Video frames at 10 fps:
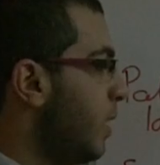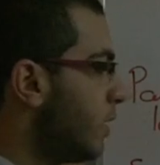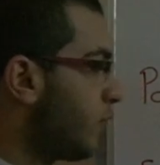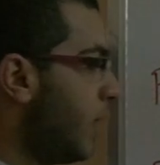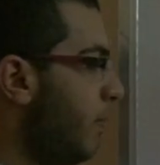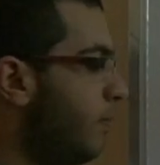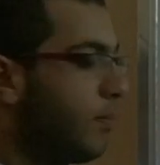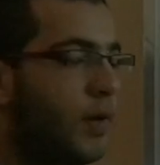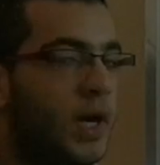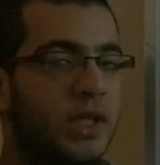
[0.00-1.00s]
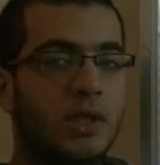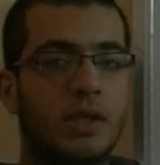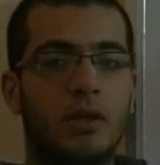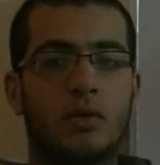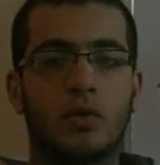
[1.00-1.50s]
the midrib
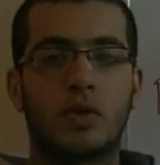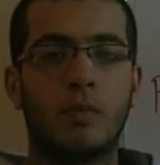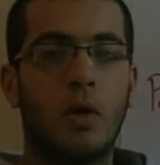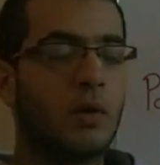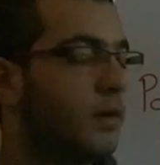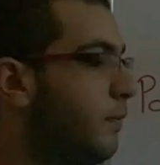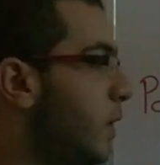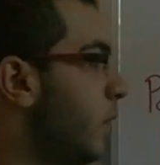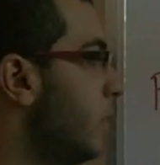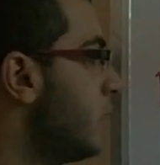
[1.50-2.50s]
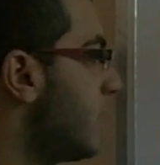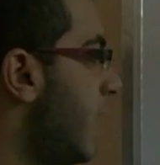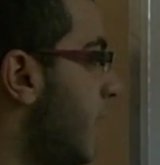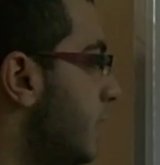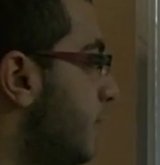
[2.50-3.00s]
branches into smaller venules
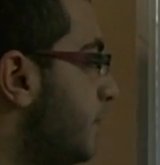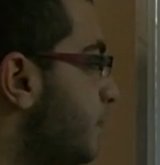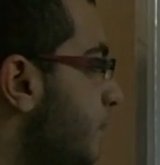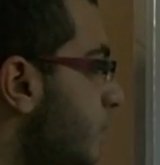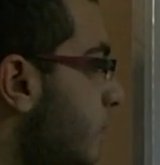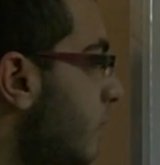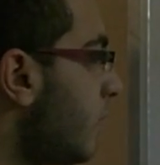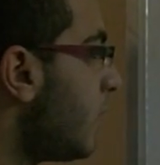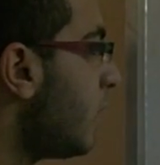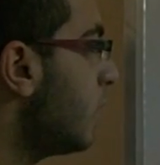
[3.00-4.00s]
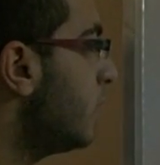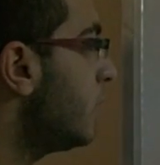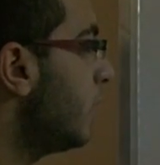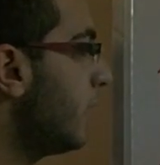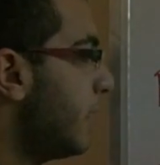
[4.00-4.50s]
and
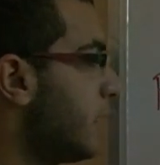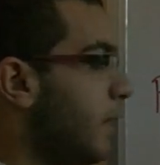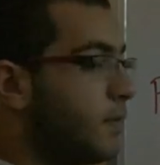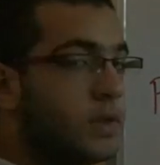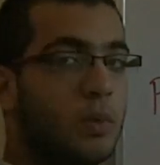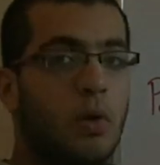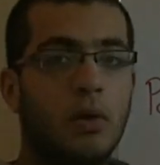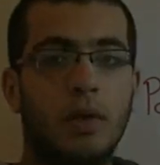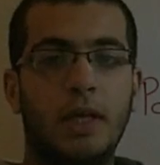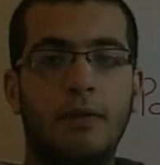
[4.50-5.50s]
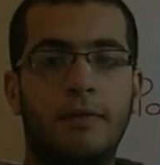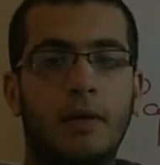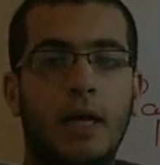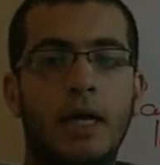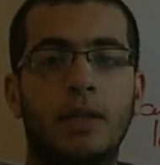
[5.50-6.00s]
till it covers the whole leaf,
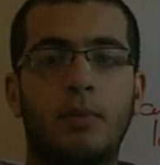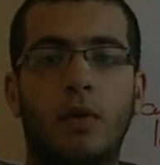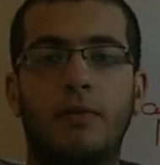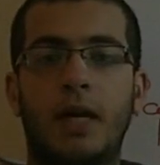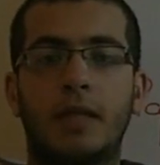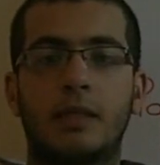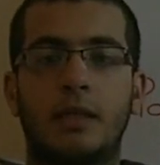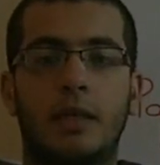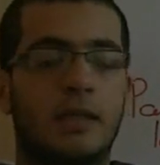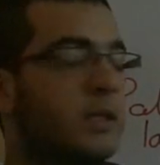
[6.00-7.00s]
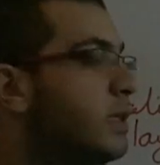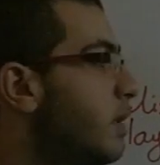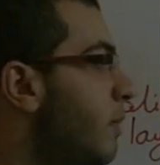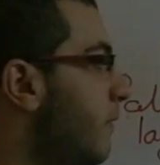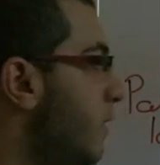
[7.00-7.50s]
and it provides a
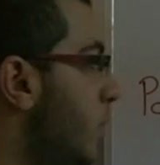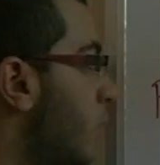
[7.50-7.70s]
system of